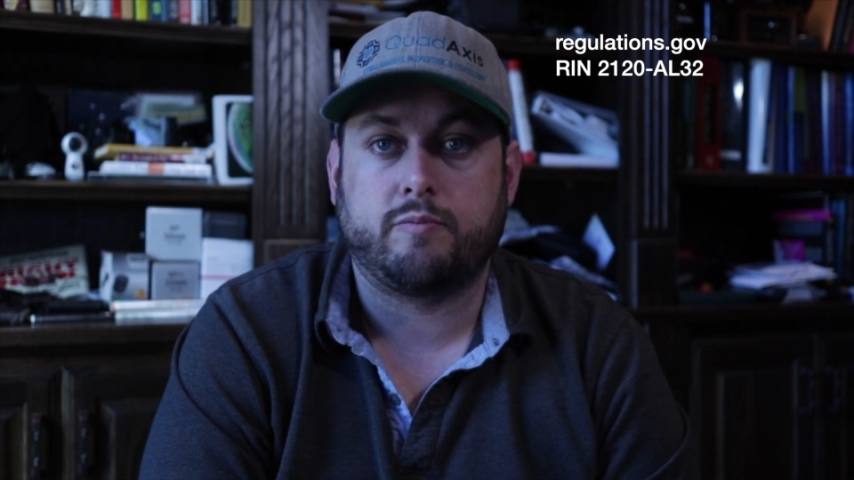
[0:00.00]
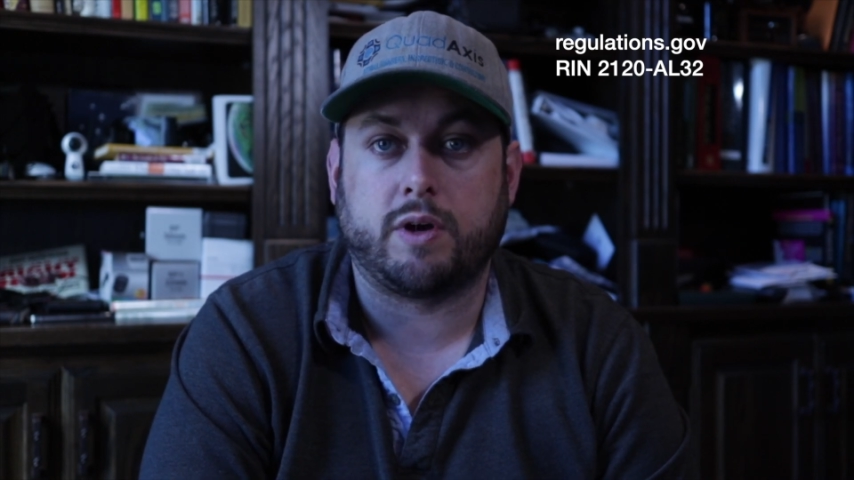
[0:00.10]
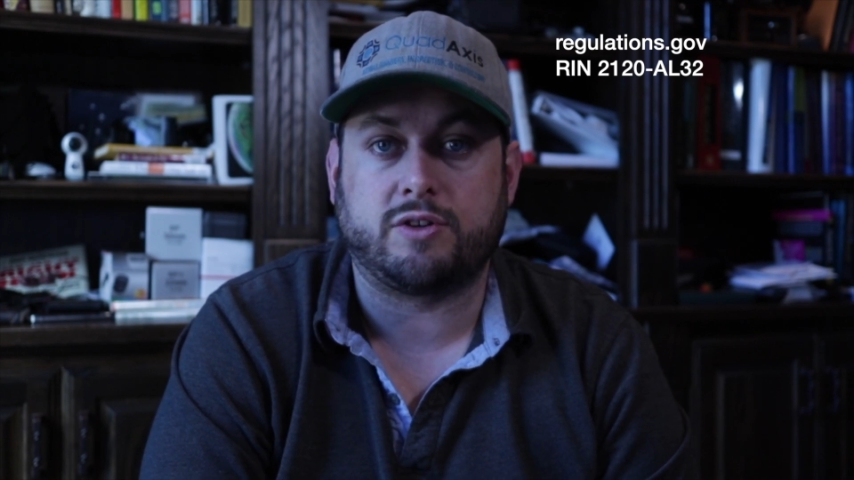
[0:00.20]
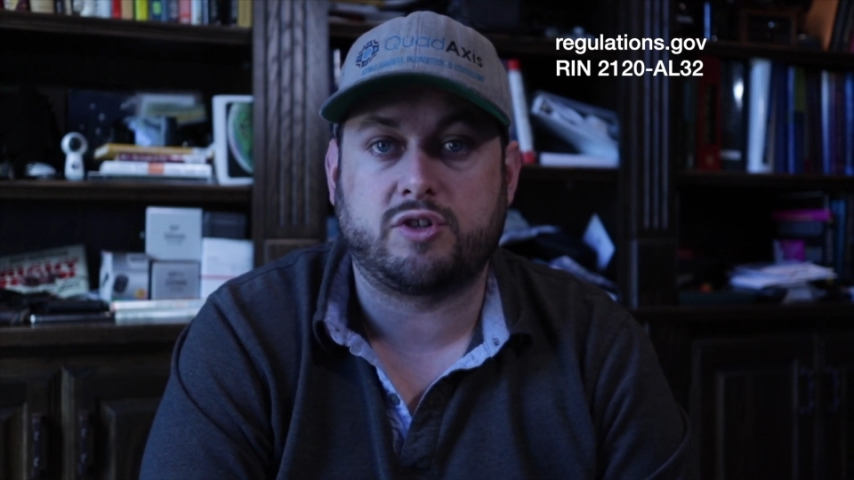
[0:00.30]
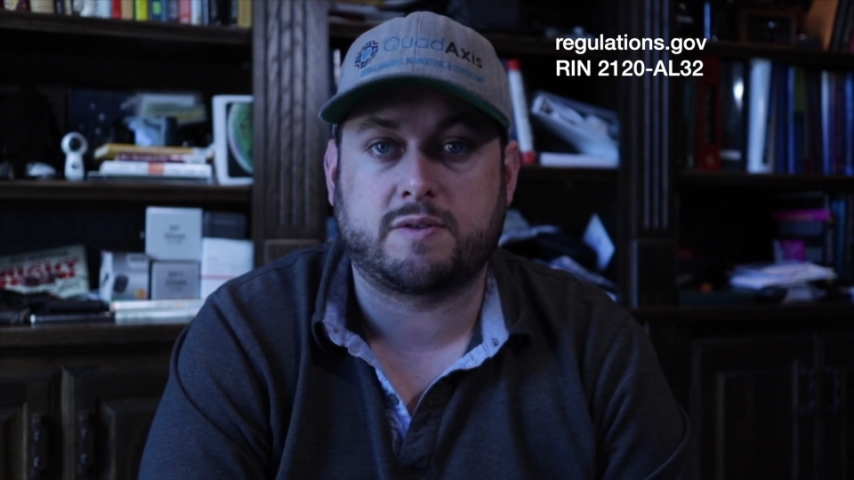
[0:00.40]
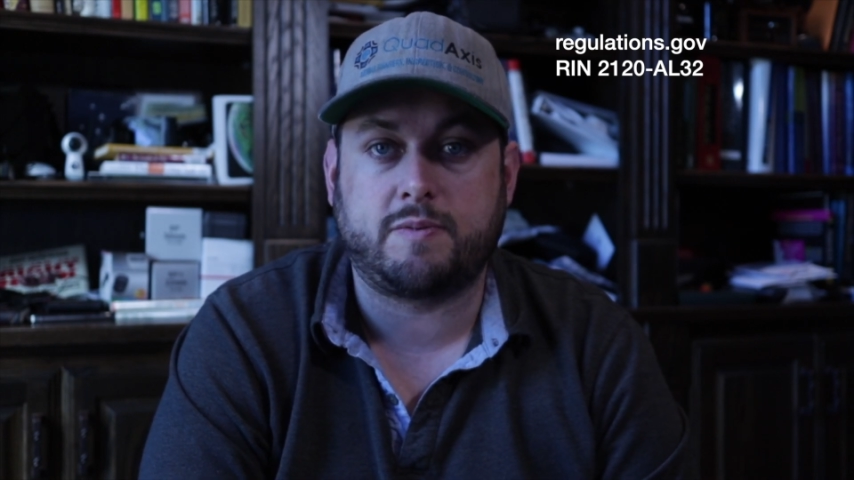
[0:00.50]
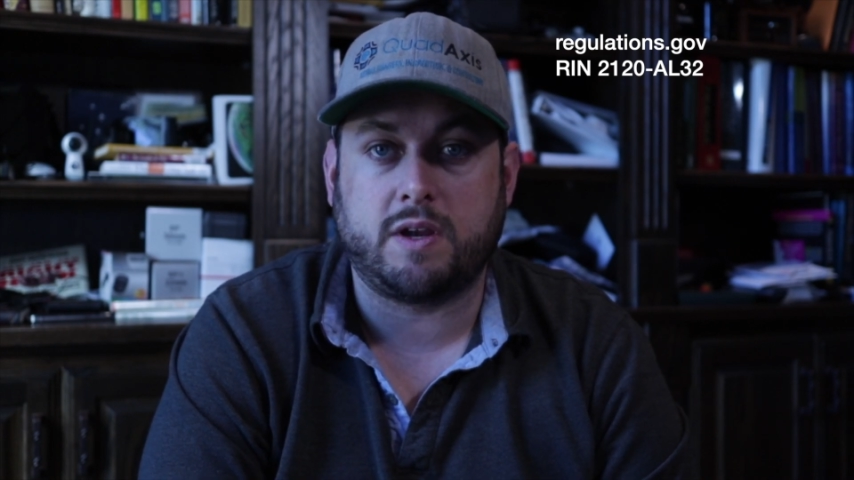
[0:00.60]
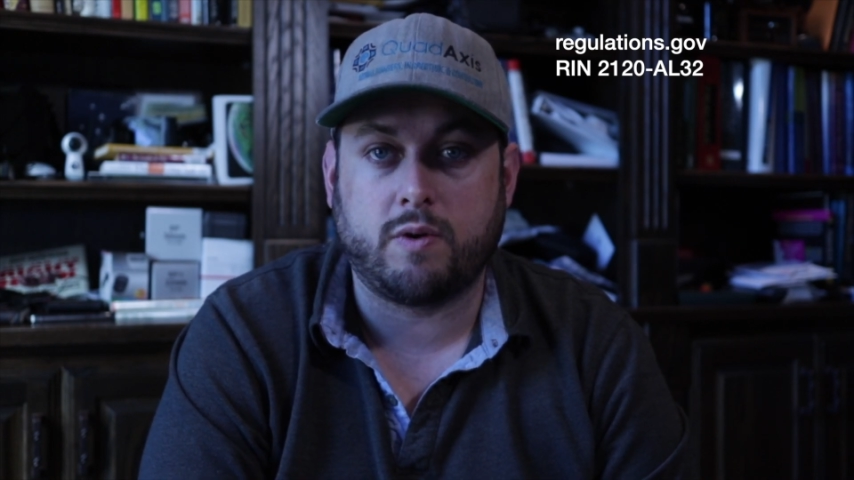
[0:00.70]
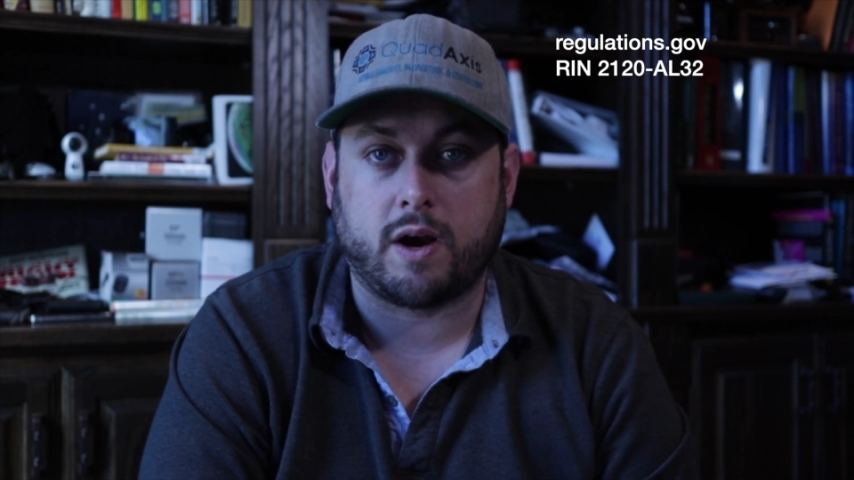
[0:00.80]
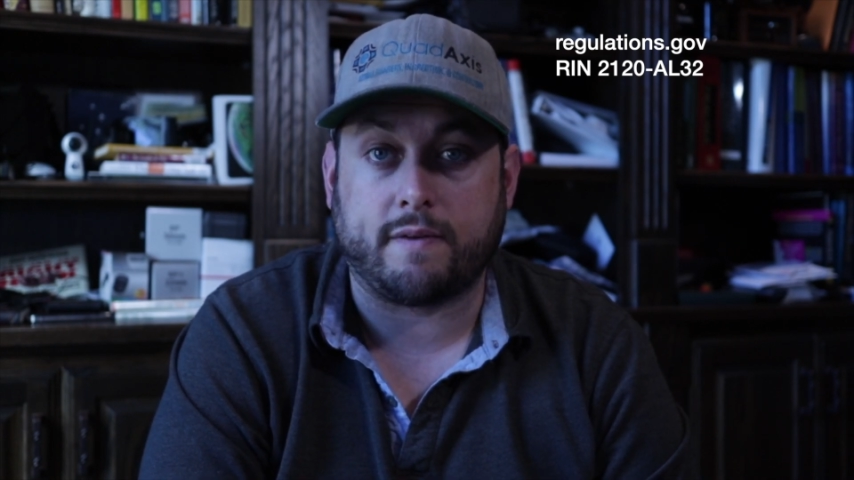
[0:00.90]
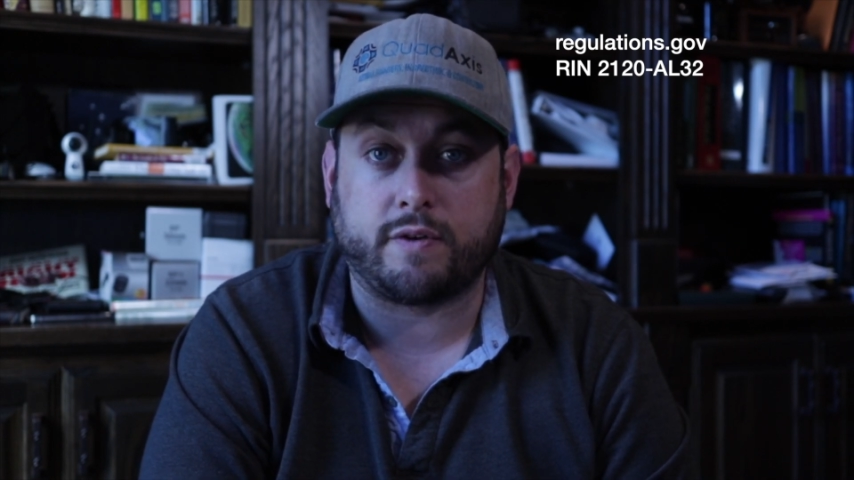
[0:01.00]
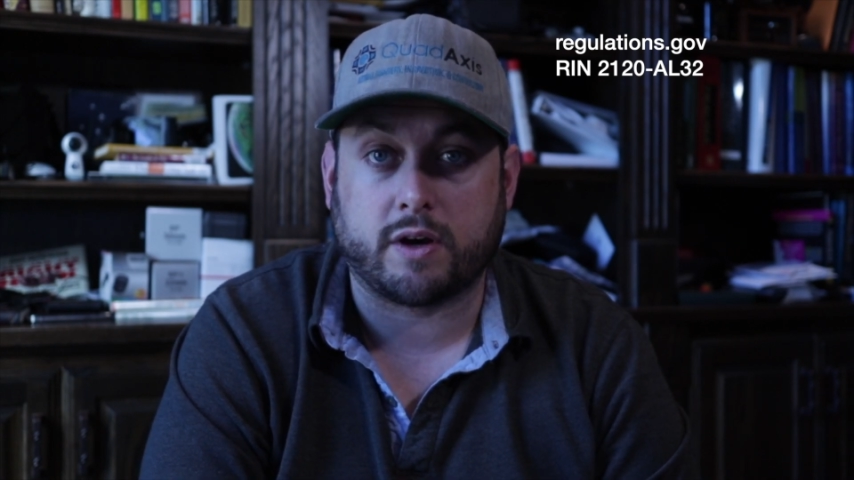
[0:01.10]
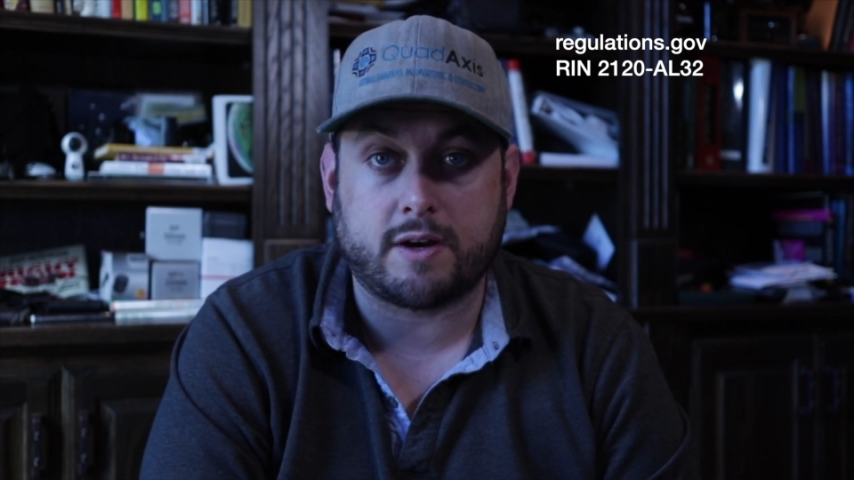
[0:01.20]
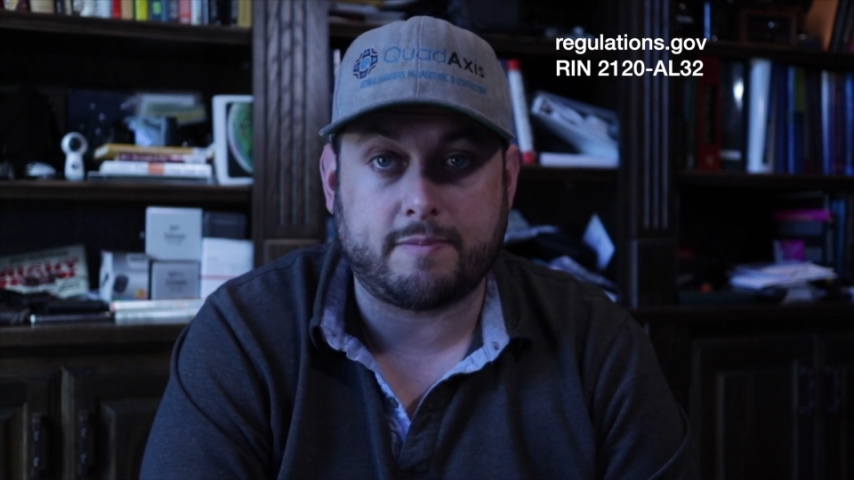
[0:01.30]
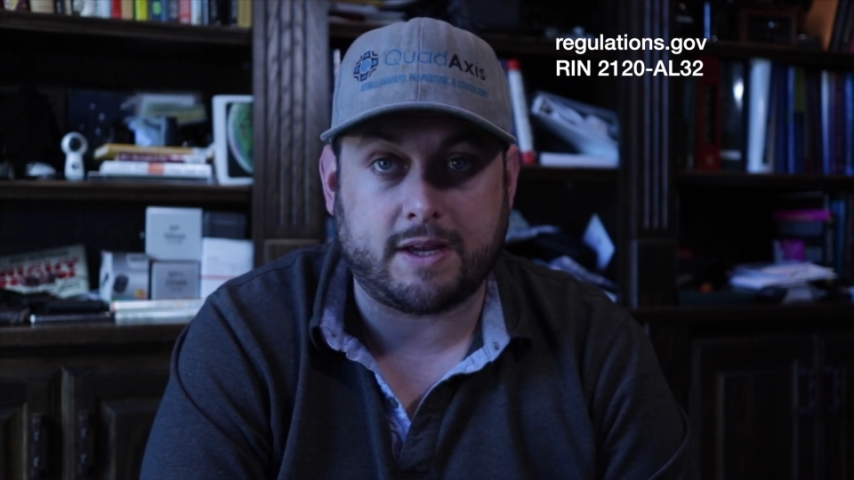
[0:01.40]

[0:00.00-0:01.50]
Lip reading: But just be aware, if you're going